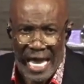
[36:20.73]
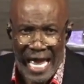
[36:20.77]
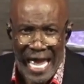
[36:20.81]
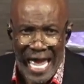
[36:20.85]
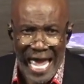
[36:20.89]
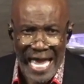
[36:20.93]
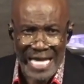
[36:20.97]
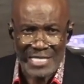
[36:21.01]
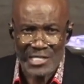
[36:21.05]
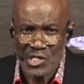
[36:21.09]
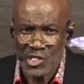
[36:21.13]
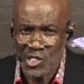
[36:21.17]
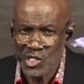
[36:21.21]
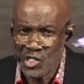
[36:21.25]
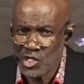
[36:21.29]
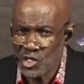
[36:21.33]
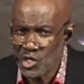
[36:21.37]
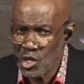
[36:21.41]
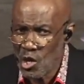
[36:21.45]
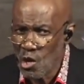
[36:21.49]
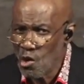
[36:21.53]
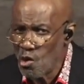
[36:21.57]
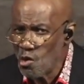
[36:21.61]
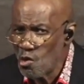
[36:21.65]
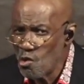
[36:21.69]
As
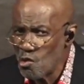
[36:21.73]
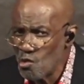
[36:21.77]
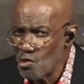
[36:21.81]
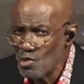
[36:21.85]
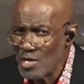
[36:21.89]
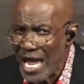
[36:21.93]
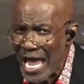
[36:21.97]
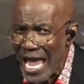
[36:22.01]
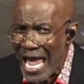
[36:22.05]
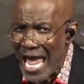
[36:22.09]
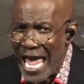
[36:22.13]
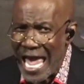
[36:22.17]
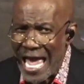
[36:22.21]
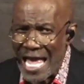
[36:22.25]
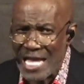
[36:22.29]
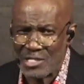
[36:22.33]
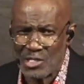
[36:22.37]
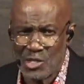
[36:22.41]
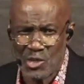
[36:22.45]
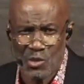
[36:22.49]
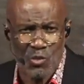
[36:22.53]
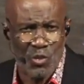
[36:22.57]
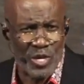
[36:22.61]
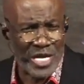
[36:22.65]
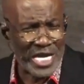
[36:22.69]
soon
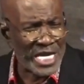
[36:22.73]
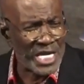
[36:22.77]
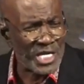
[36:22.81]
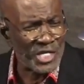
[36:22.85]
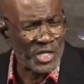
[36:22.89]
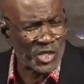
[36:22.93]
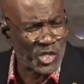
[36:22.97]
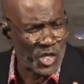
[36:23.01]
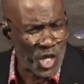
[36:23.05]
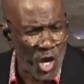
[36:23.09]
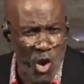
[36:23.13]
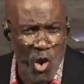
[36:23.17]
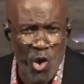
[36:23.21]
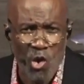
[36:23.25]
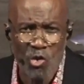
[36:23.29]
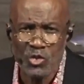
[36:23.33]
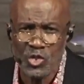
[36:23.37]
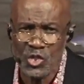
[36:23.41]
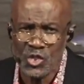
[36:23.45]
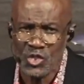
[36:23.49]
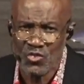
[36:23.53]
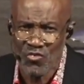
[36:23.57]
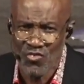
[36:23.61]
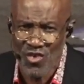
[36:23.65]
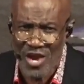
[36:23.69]
as we show
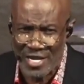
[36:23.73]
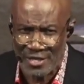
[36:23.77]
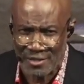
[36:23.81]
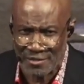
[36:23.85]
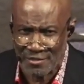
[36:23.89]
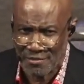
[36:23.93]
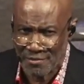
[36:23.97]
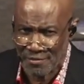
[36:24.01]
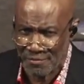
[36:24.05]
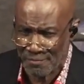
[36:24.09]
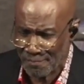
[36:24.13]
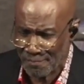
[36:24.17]
strength,